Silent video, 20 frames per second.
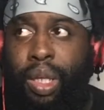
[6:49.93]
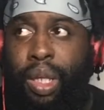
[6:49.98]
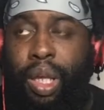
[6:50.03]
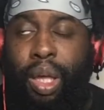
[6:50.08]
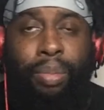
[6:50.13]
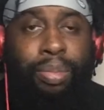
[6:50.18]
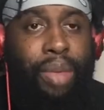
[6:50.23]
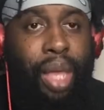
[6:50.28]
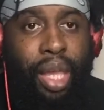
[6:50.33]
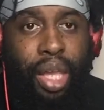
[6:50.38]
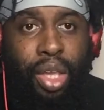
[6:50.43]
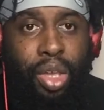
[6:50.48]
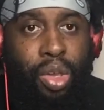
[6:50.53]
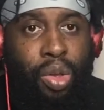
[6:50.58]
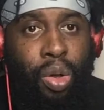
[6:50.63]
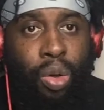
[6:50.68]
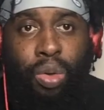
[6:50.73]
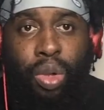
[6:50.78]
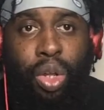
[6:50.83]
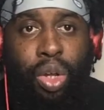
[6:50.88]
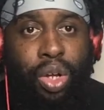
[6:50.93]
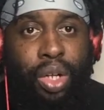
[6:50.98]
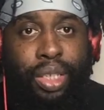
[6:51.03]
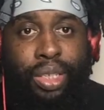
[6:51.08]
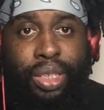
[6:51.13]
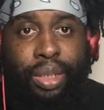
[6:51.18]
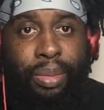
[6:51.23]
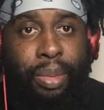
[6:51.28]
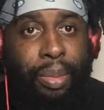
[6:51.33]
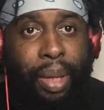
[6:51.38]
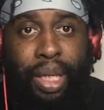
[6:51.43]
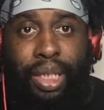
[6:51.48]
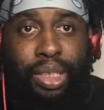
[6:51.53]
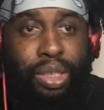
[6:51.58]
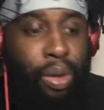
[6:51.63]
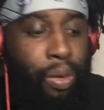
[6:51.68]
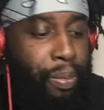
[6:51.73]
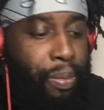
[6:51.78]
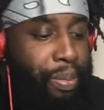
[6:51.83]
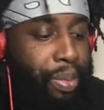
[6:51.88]
I'm thinking you're going to learn something about it. It's
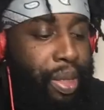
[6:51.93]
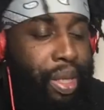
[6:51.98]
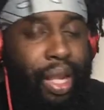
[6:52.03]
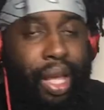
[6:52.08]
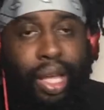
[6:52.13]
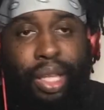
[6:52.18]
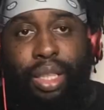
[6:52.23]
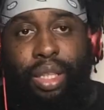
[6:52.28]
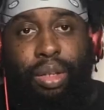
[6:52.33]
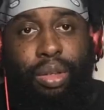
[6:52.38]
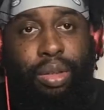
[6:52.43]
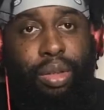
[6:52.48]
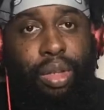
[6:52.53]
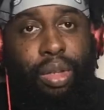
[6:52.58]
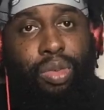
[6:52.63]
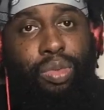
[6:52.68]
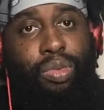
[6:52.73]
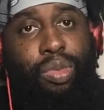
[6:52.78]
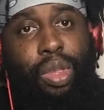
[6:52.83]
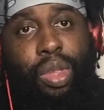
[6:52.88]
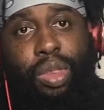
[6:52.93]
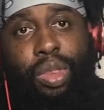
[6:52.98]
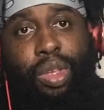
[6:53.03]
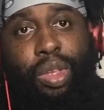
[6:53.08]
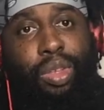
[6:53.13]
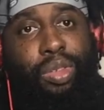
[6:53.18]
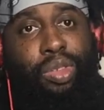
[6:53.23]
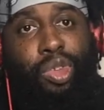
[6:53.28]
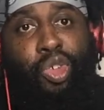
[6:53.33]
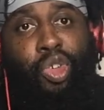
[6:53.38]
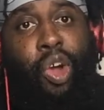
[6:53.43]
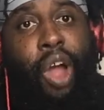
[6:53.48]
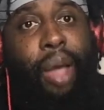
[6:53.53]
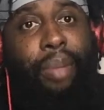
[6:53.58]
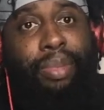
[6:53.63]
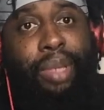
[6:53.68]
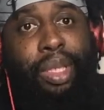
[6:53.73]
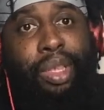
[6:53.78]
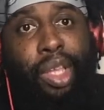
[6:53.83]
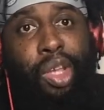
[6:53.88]
going to be like the
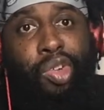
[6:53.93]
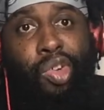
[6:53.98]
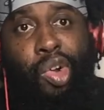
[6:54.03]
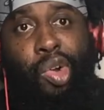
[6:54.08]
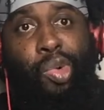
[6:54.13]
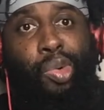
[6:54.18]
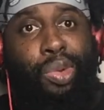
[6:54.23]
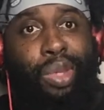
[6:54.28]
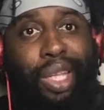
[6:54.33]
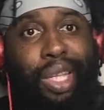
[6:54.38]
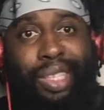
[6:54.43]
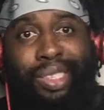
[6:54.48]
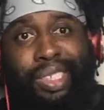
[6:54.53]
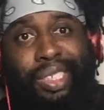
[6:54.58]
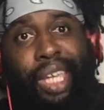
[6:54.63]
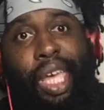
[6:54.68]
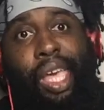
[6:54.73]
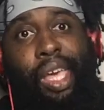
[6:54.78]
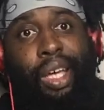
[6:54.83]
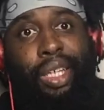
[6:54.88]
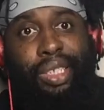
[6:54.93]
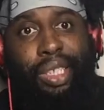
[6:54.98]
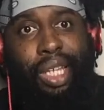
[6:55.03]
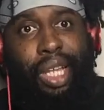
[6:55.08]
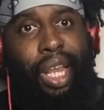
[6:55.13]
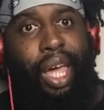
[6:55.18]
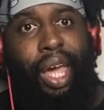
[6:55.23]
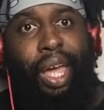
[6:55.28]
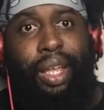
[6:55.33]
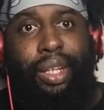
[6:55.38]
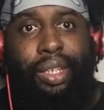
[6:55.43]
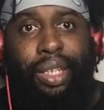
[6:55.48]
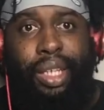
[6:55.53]
crop that they grow that sells a lot.